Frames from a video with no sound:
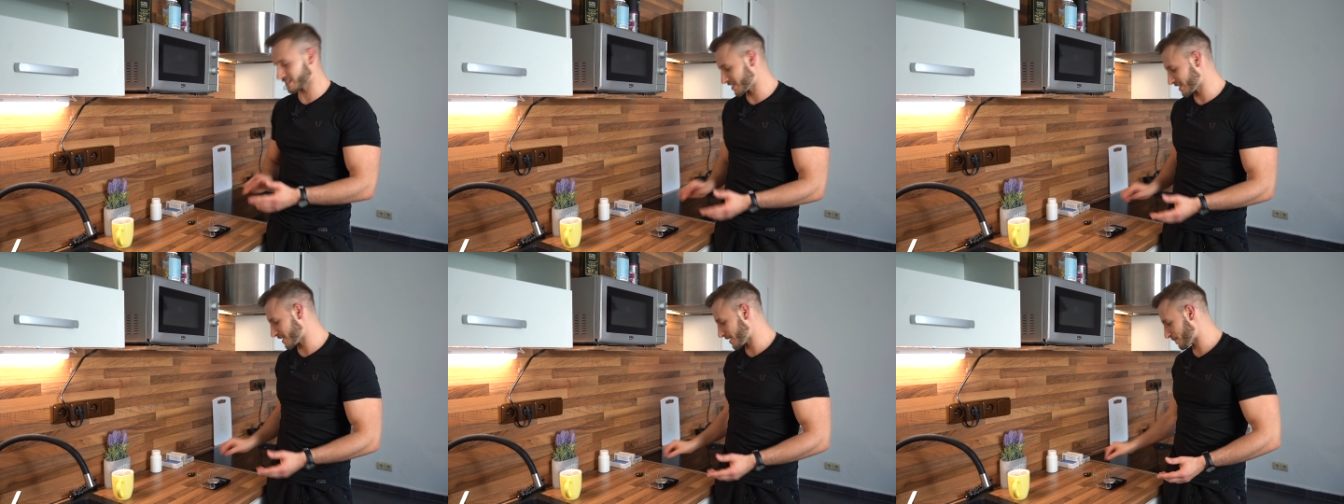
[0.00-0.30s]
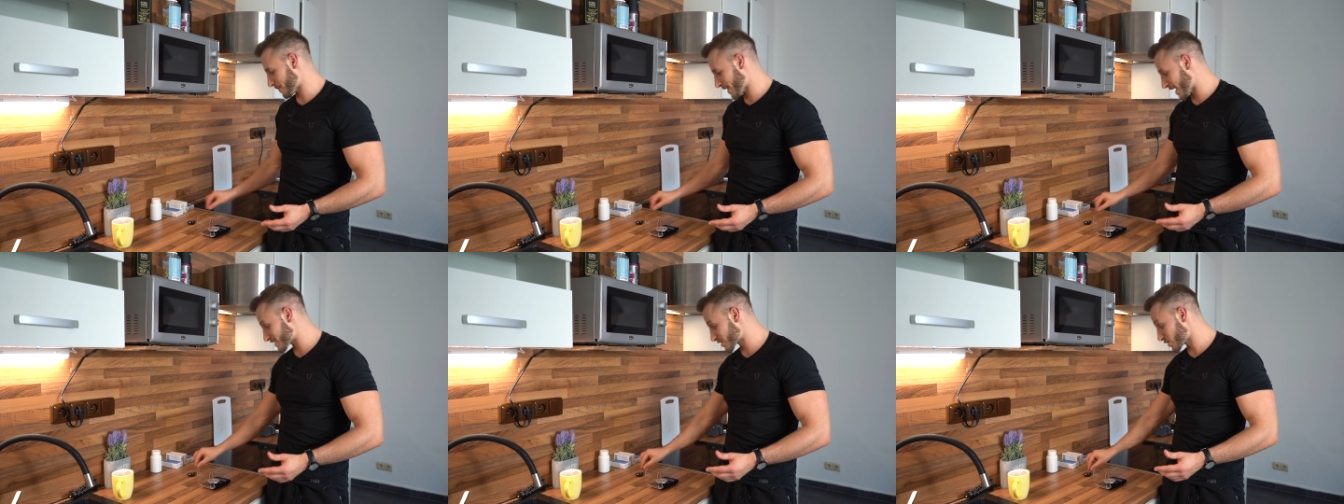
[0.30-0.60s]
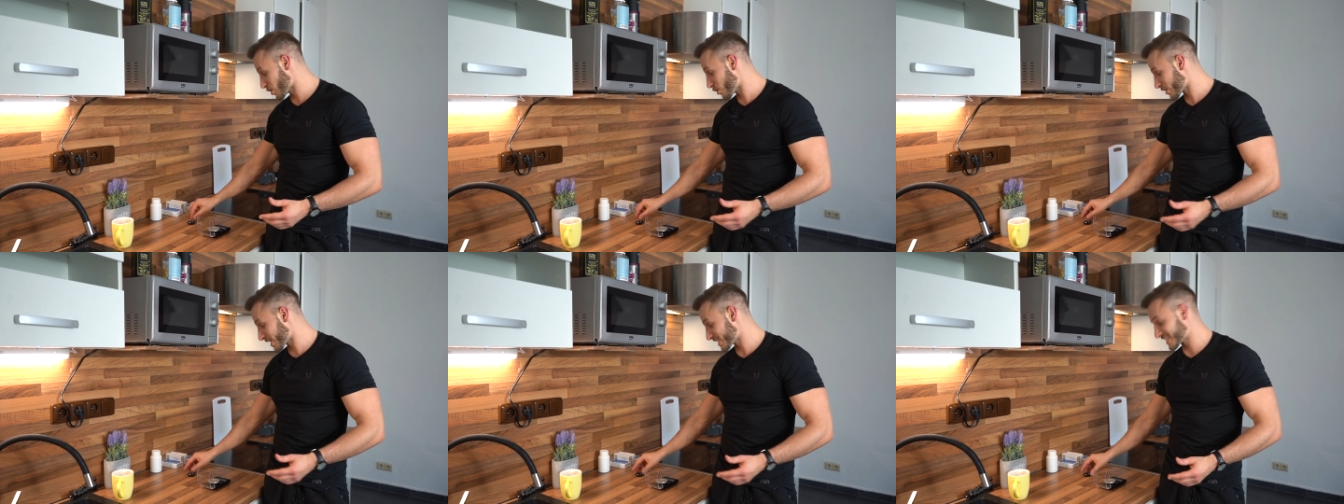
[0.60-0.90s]

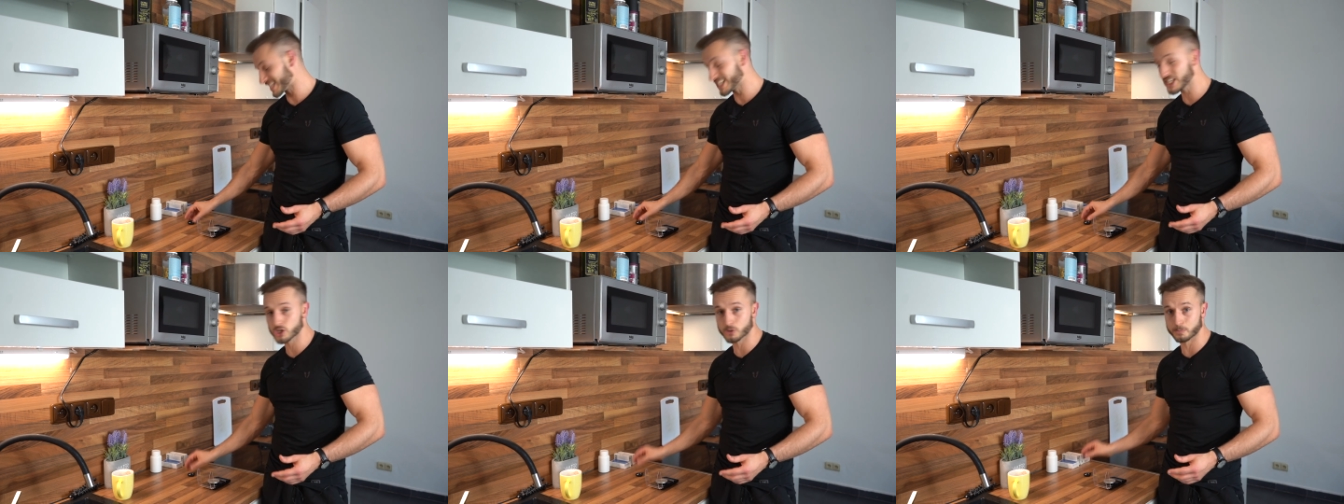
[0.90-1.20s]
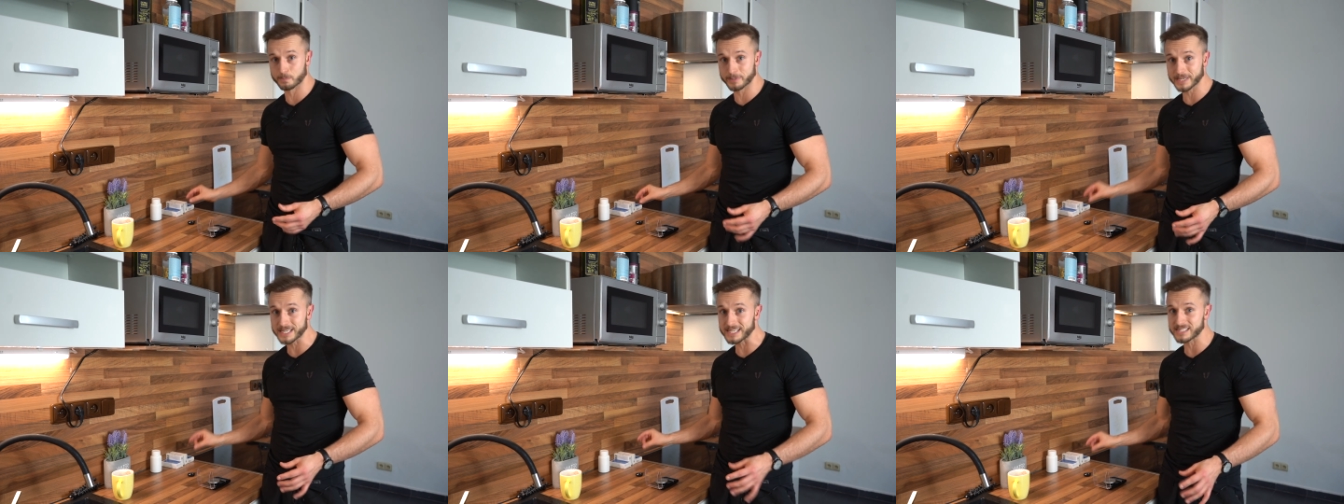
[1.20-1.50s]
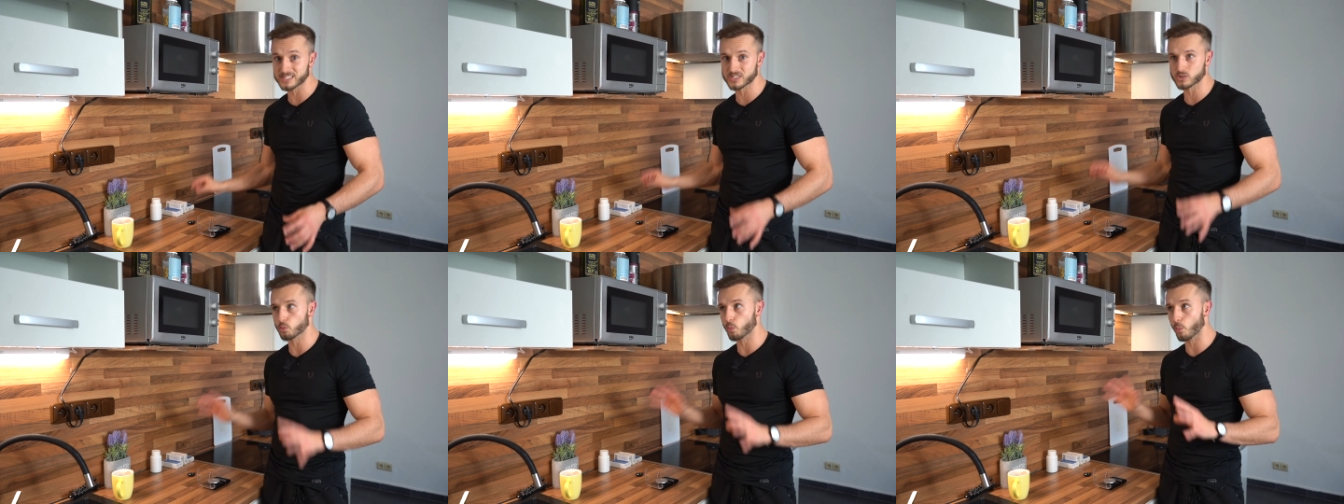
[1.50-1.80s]
as long as each
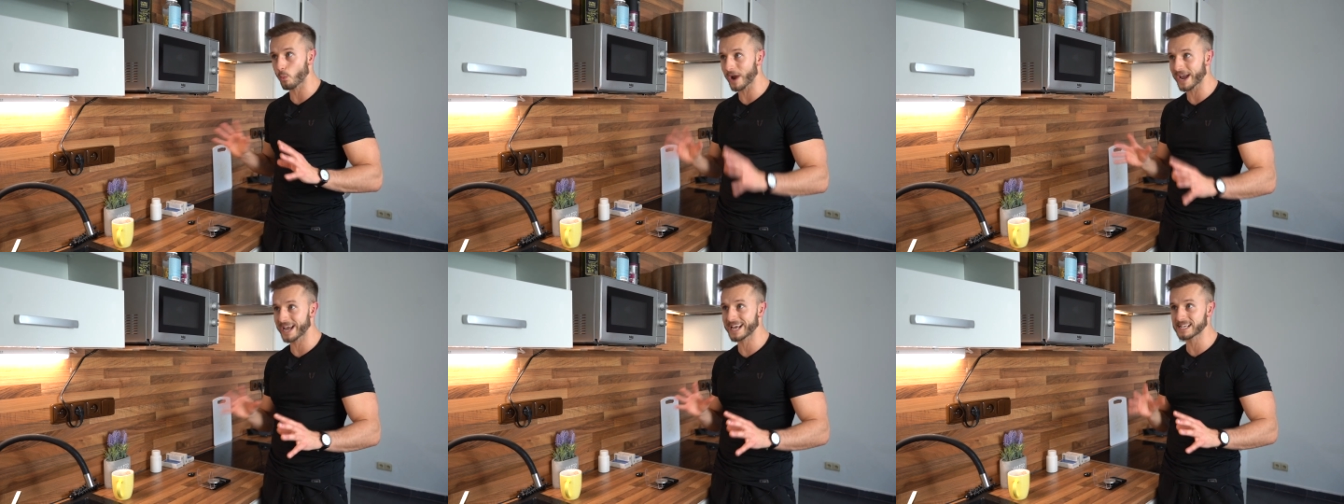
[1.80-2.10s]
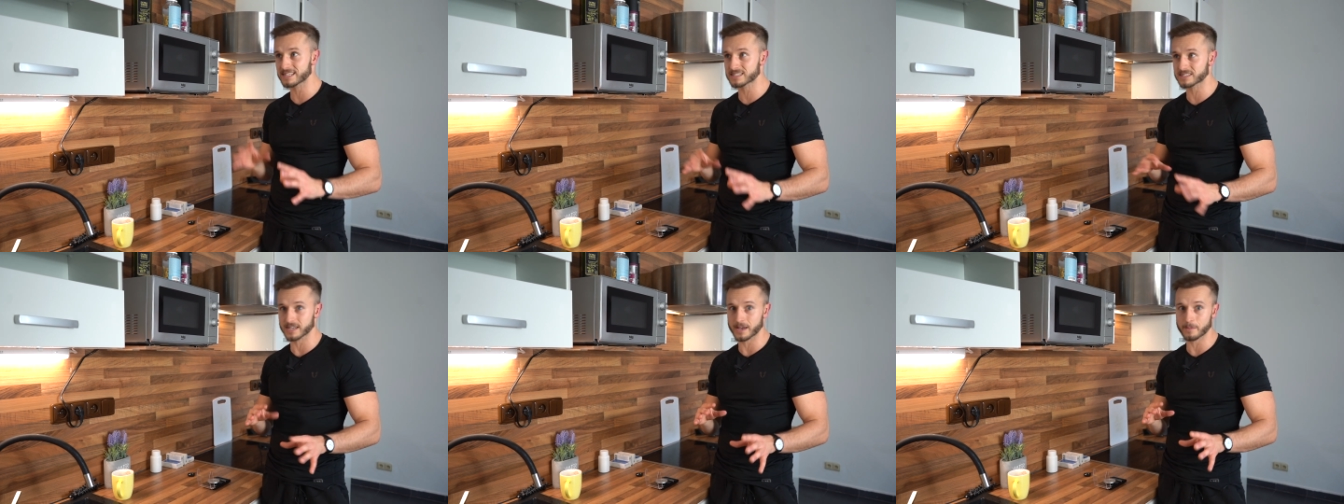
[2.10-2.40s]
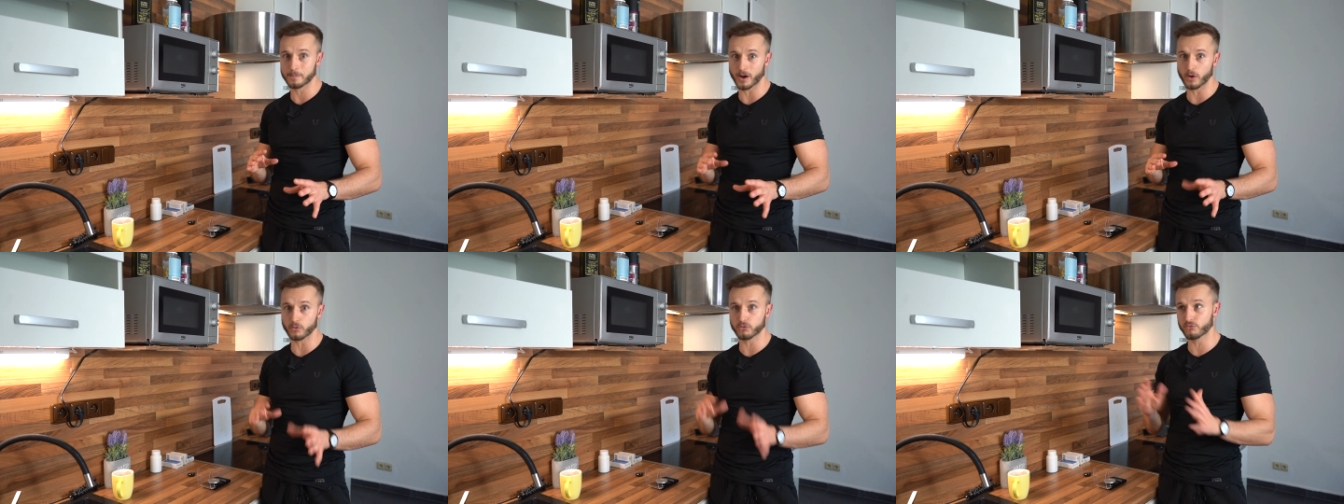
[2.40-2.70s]
piece weighs
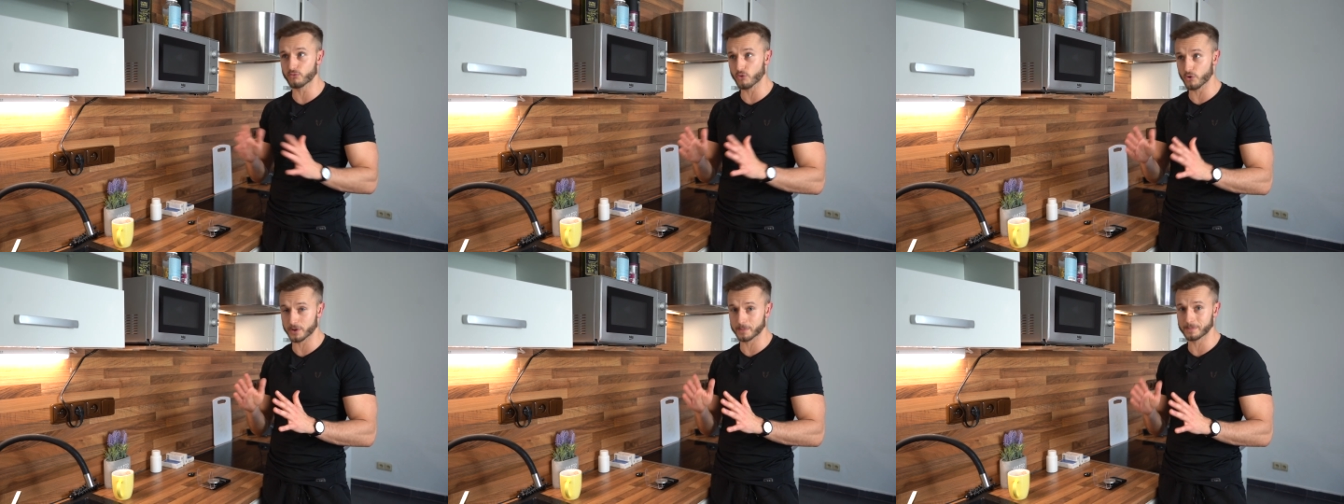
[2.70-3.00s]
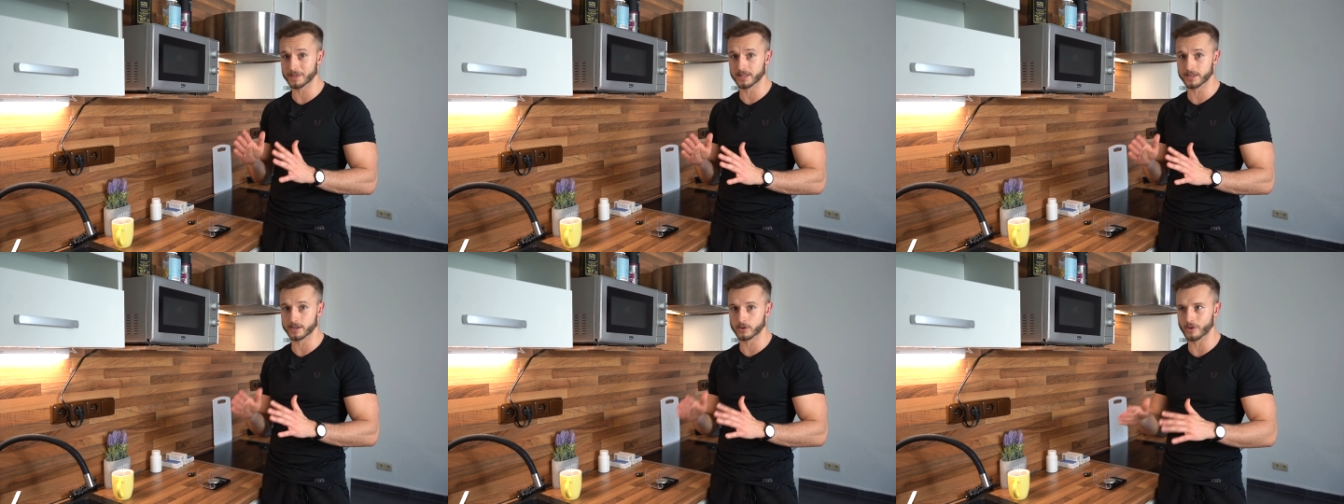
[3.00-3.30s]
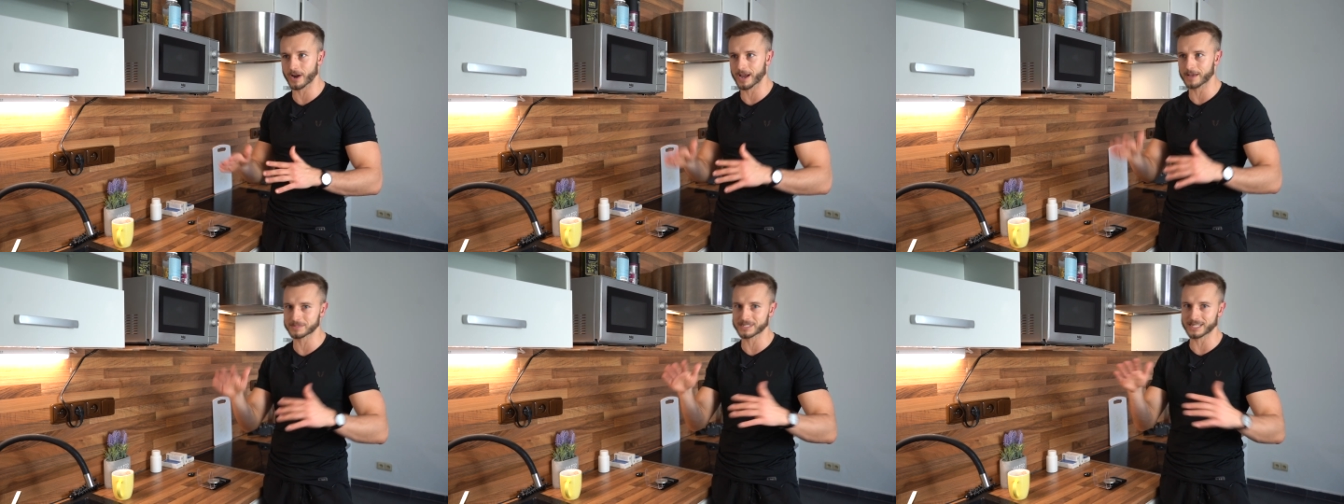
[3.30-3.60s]
about 40
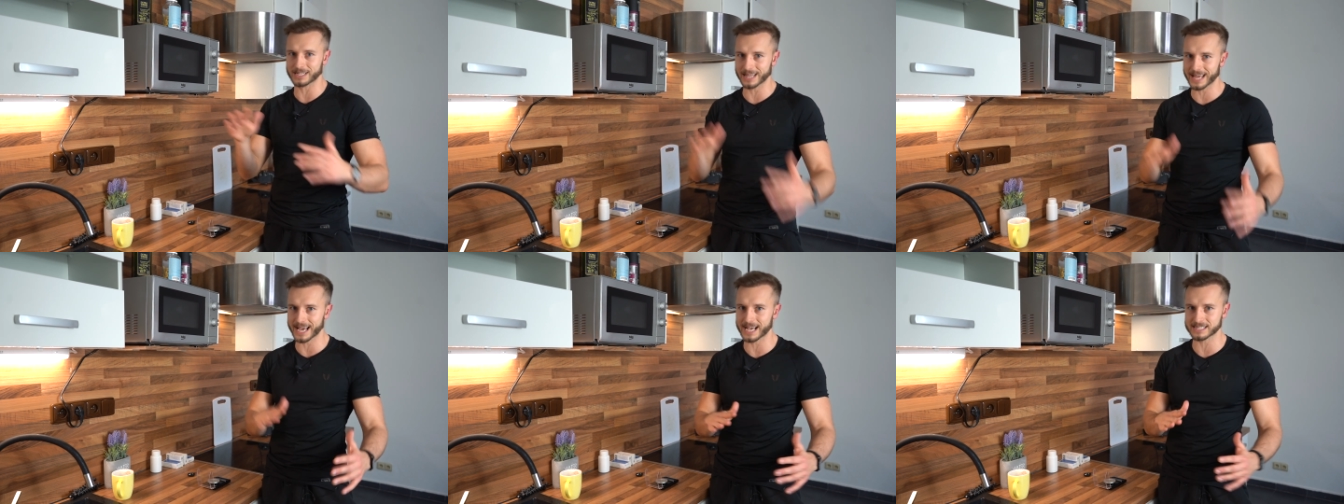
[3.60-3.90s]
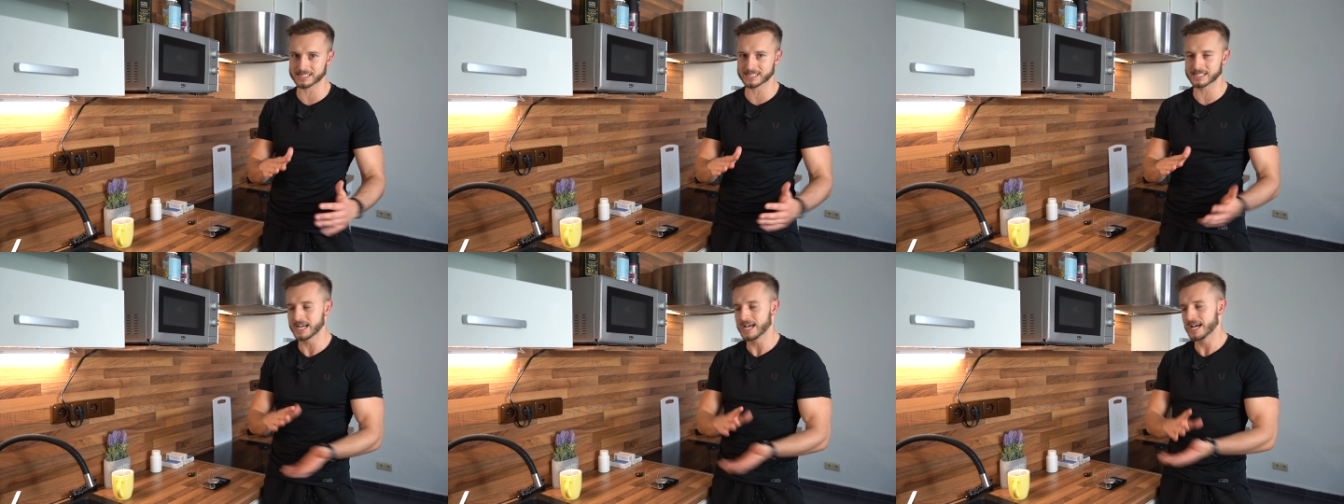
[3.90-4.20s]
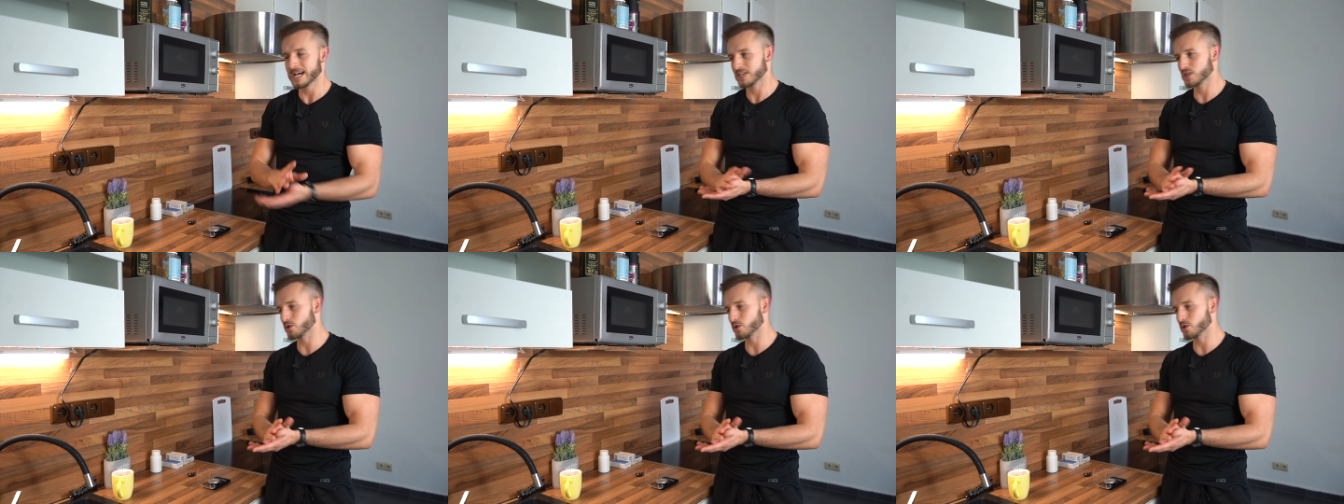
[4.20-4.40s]
milligrams and less,